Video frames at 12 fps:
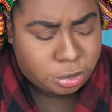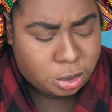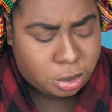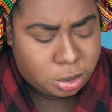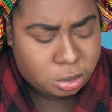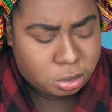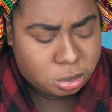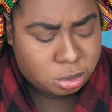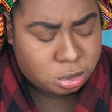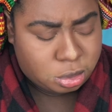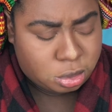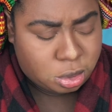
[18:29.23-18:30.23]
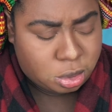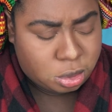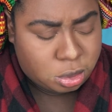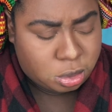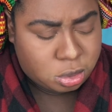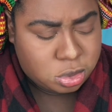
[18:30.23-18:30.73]
I don't
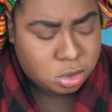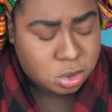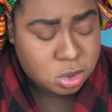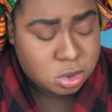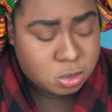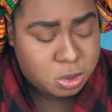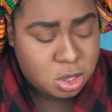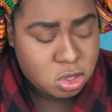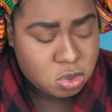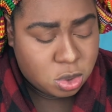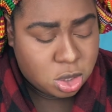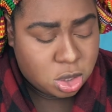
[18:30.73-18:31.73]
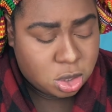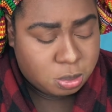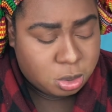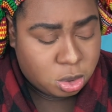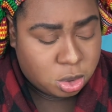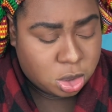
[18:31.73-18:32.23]
know. So, there's a peach one and a
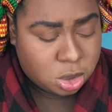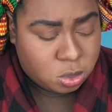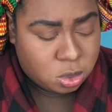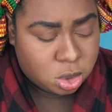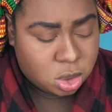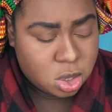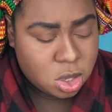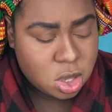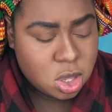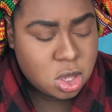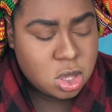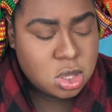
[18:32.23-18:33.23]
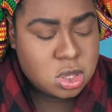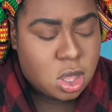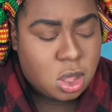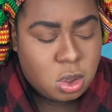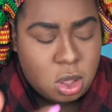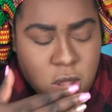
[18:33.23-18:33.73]
burgundy one.
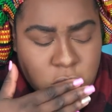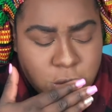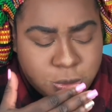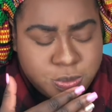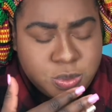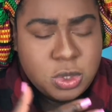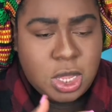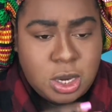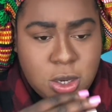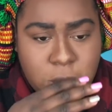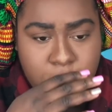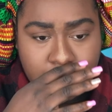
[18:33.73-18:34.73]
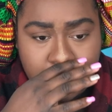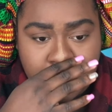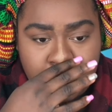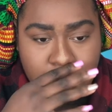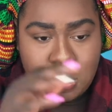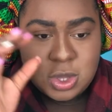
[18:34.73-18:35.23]
So, I know the
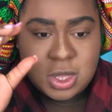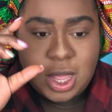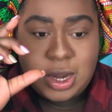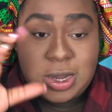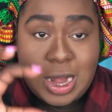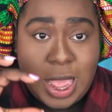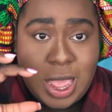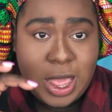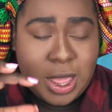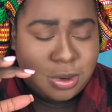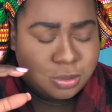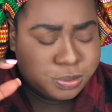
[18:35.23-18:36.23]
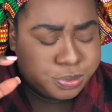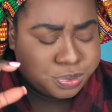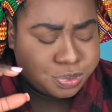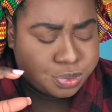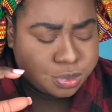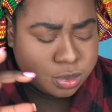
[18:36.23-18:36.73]
burgundy one was like nine.
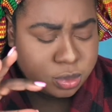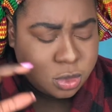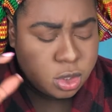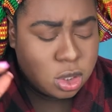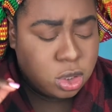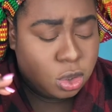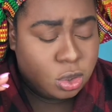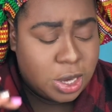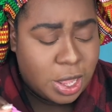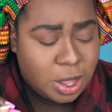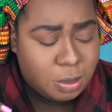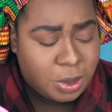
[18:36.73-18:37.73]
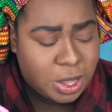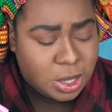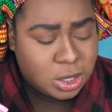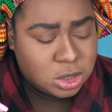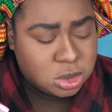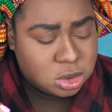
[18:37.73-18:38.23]
A little nine
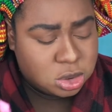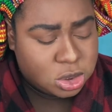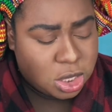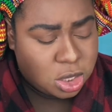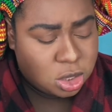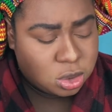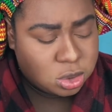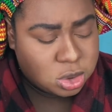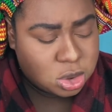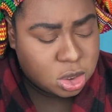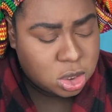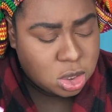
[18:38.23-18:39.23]
palette shadows.